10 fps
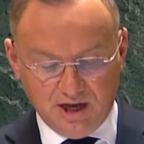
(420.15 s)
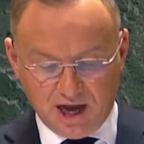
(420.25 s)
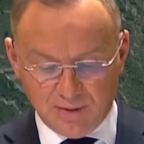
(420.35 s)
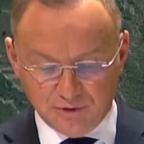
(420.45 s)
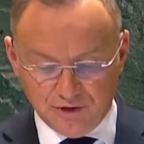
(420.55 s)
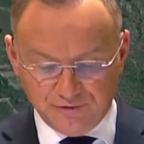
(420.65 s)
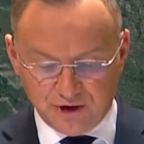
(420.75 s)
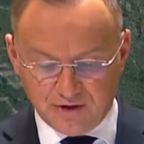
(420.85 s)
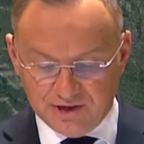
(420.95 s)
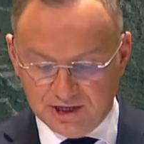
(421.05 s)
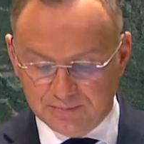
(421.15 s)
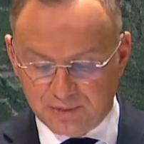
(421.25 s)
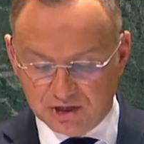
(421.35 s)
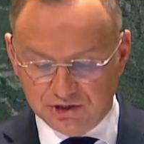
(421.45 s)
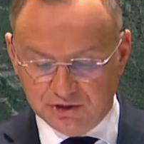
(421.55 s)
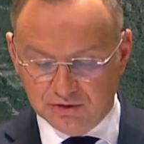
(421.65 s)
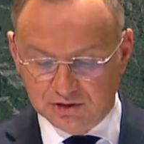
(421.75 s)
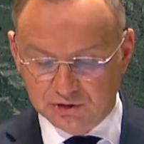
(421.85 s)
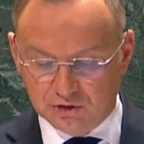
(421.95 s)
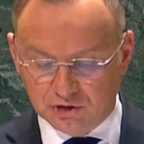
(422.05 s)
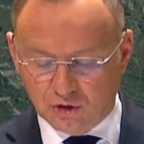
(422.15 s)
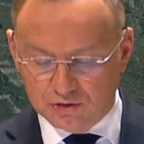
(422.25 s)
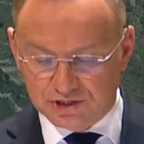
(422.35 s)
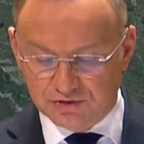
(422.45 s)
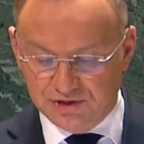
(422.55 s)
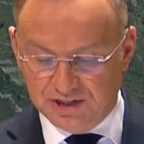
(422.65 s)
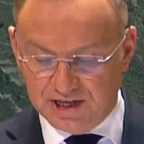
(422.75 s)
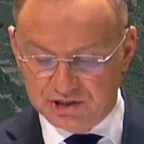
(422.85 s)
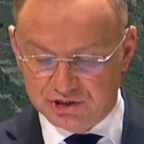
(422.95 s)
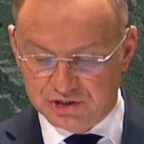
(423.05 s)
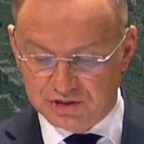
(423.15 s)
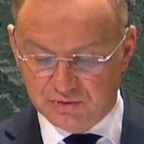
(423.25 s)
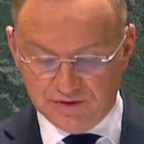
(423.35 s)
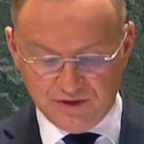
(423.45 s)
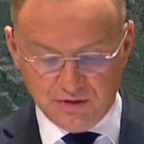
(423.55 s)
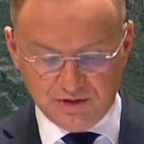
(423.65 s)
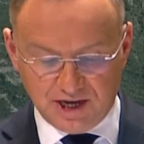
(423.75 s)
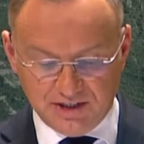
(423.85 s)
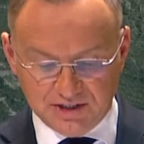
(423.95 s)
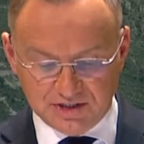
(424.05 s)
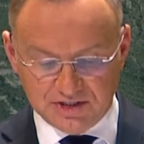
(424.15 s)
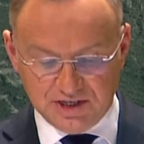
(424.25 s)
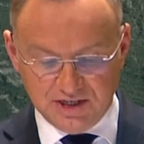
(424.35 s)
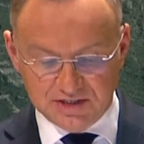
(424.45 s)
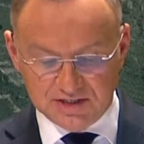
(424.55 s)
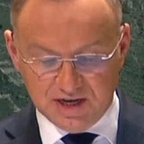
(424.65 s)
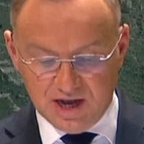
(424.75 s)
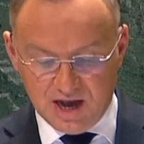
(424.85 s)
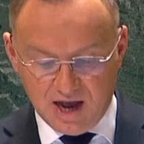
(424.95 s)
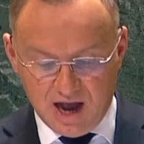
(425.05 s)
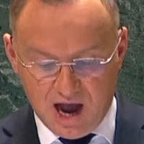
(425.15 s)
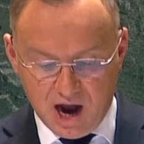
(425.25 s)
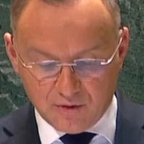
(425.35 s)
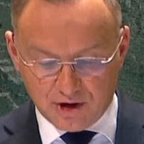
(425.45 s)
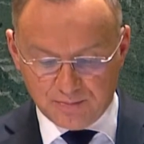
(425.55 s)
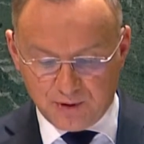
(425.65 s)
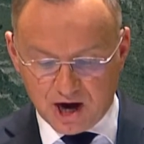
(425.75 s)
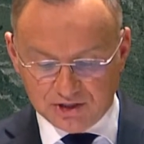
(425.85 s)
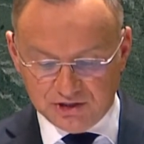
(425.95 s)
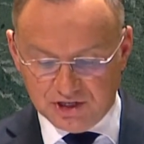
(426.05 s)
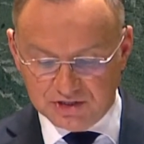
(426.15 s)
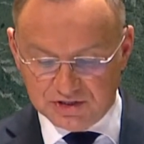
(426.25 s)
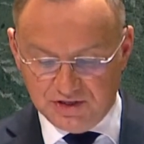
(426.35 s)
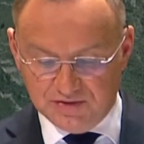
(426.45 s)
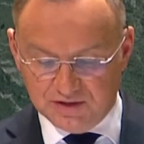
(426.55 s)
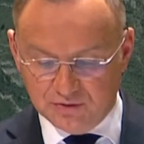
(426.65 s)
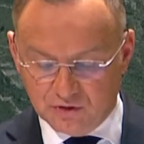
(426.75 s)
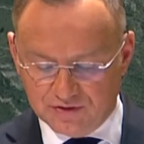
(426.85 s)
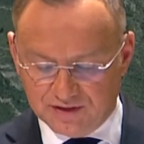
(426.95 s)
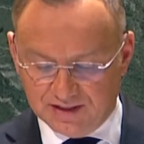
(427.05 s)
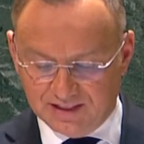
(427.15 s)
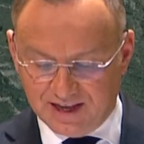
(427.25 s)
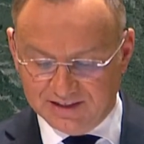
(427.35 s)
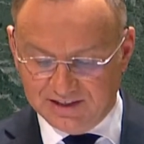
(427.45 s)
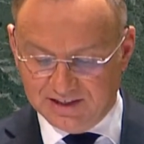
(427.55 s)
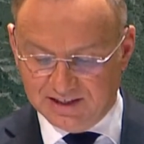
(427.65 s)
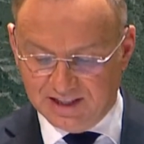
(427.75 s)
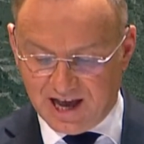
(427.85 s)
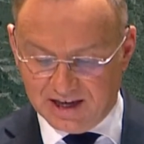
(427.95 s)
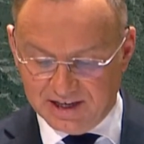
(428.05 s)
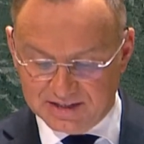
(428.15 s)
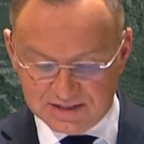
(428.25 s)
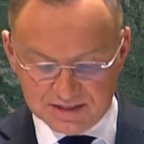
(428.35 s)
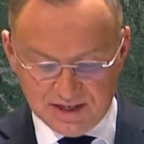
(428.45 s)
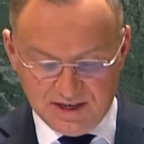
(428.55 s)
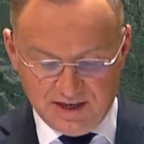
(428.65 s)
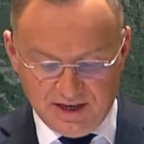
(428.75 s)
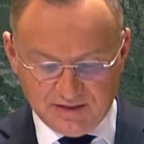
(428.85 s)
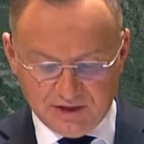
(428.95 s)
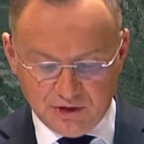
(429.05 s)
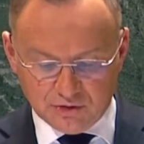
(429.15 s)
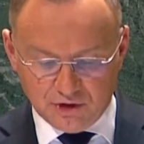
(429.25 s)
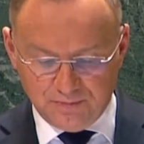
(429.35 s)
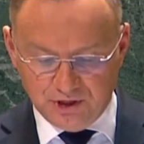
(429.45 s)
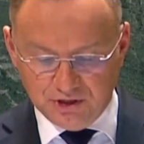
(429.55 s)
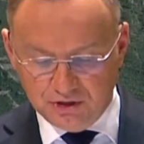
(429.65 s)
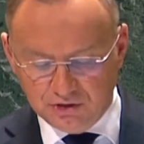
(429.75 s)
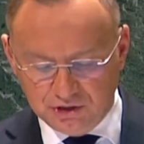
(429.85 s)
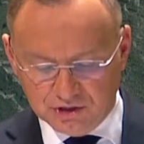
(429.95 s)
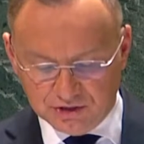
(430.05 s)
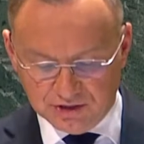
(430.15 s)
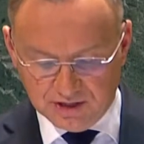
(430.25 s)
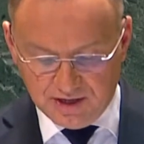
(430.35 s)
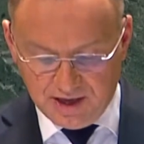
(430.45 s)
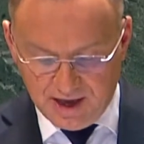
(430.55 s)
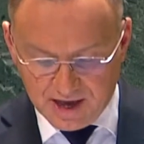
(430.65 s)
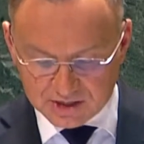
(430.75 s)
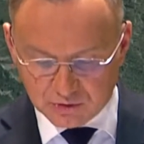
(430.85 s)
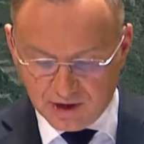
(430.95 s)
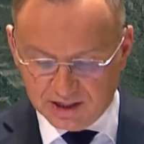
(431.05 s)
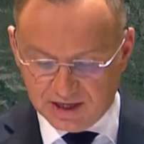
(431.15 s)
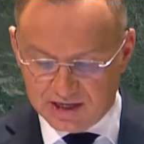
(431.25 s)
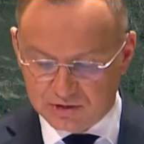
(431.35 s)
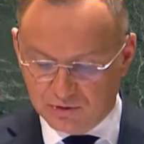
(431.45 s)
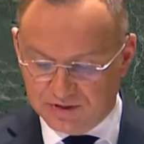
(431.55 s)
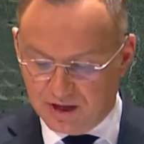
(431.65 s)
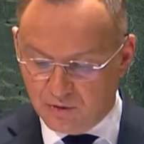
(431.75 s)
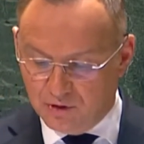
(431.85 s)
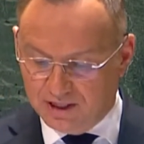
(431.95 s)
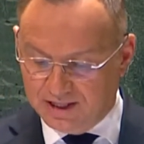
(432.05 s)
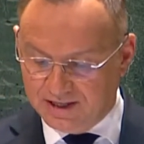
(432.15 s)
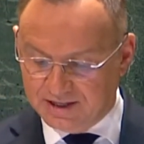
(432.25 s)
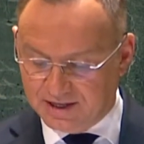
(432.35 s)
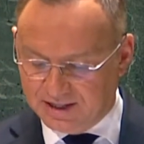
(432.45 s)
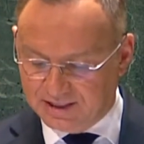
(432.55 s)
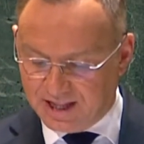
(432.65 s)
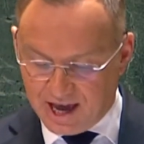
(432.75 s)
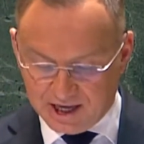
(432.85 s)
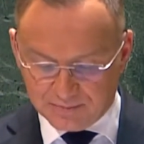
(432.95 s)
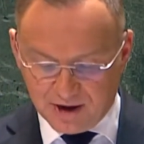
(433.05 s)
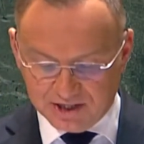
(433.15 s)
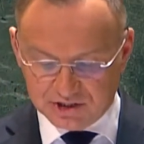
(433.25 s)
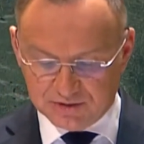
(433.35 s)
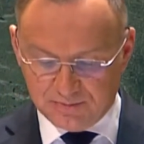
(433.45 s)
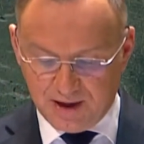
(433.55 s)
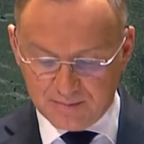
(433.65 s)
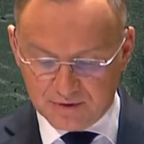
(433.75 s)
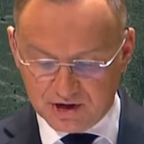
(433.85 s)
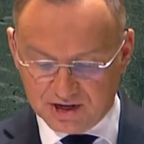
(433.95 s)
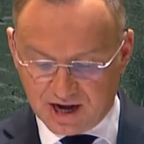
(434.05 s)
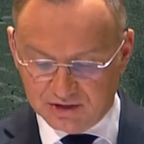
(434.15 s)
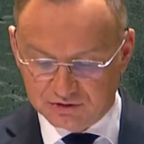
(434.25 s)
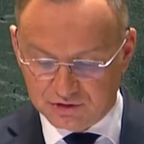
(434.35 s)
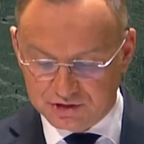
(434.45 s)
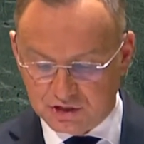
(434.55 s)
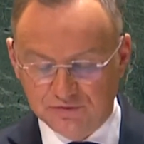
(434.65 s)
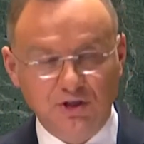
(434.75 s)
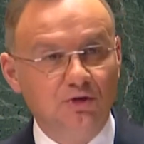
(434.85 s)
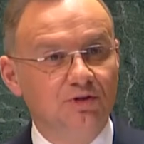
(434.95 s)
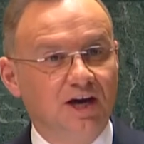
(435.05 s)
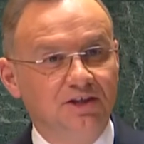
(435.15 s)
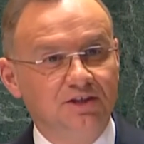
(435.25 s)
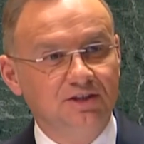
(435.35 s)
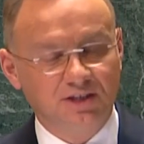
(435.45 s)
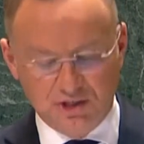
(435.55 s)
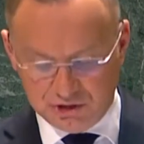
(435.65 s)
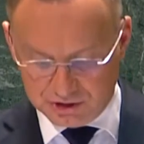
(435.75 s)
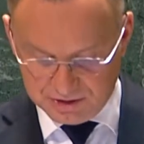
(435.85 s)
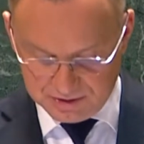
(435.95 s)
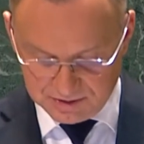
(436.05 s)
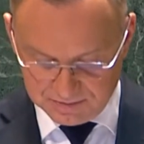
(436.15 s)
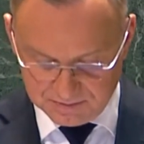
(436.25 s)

I'm referring in particular to closer relations with the United States, our partners in the North Atlantic Alliance, and the European Union, as well as with the willing and like-minded member countries of the United Nations.